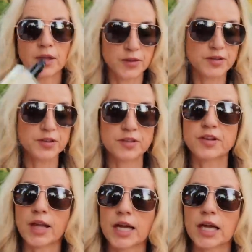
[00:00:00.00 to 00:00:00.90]
This is
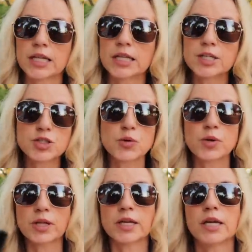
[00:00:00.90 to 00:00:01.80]
like
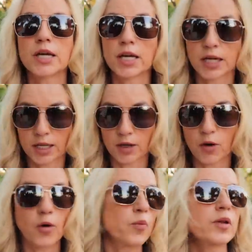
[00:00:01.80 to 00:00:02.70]
literally
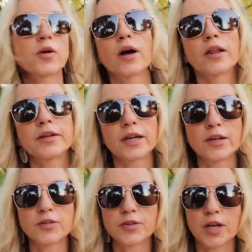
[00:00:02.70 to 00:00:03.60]
cold weather
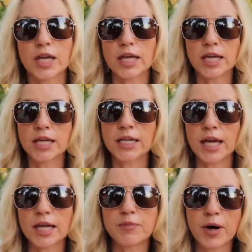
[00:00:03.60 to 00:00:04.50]
holidays in
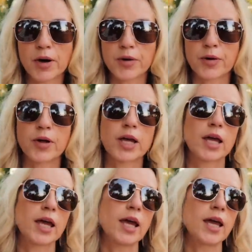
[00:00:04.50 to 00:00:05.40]
a bottle.
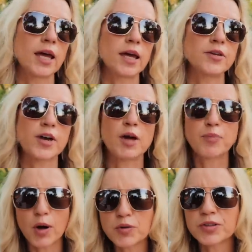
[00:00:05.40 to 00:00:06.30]
And I
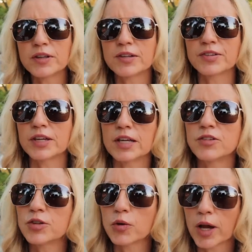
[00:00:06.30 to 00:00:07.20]
posted this to
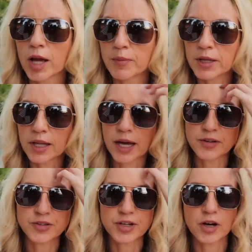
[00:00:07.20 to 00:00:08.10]
Instagram
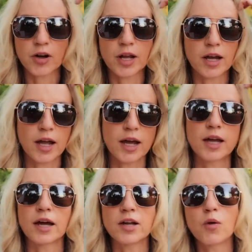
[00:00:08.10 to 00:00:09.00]
last year, and
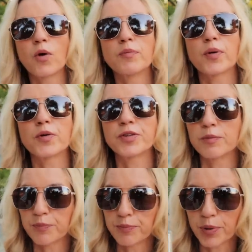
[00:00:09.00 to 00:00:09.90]
I know one
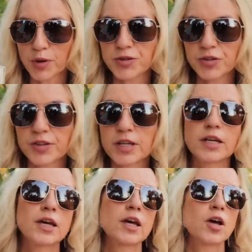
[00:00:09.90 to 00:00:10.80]
person purchased it
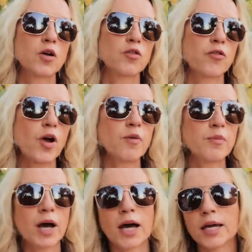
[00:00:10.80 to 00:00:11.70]
from
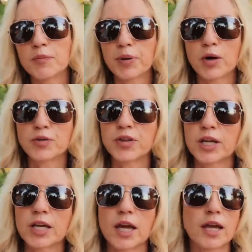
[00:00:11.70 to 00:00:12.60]
my
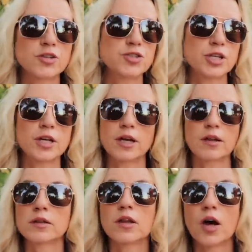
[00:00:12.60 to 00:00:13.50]
posting and she
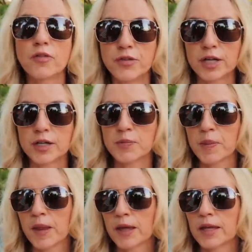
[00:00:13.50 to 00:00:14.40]
loved it.
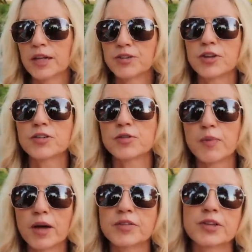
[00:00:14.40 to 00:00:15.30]
It just
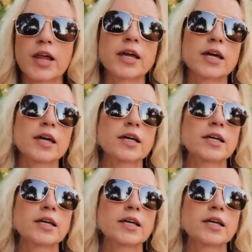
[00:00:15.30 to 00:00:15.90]
smells like,